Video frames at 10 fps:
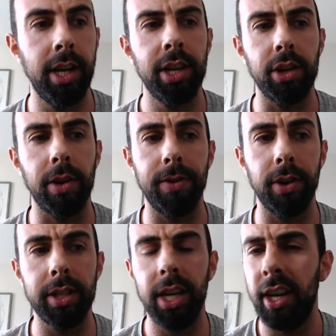So,
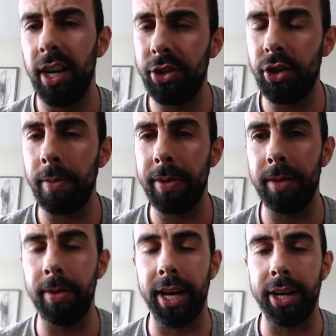first, let's jump into
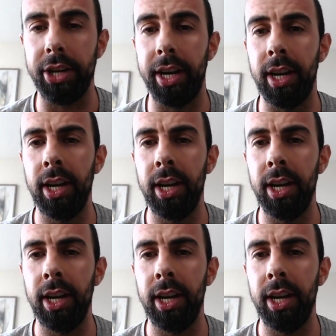blockchain.